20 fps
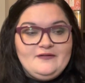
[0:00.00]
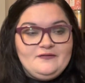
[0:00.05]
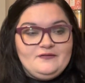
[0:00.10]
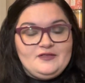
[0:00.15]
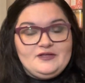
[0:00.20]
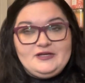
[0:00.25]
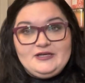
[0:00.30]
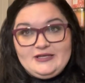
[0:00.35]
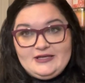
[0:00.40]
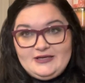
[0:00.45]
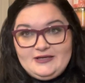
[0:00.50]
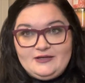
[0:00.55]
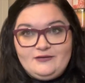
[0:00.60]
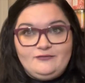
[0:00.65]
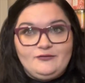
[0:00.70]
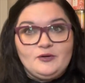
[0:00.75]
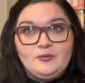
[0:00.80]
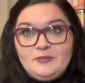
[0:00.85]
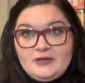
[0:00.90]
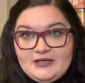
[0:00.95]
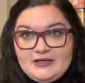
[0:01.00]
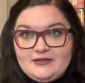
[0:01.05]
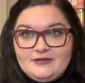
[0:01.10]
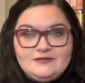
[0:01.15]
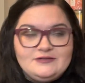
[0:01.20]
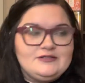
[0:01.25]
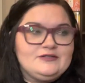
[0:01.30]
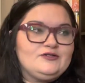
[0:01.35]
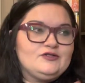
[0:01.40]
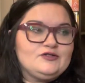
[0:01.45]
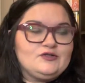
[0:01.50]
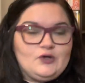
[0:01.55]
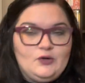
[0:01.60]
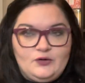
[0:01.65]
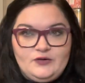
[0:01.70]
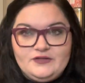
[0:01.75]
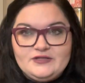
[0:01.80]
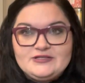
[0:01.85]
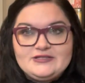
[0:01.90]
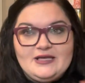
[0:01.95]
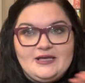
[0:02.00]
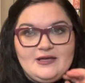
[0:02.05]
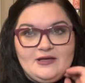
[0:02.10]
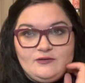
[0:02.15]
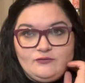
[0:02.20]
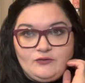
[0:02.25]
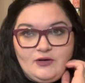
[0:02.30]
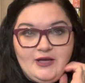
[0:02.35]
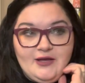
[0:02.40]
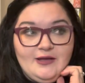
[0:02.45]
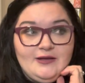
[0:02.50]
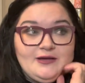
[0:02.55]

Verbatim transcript: the need for me to just go to the site and write.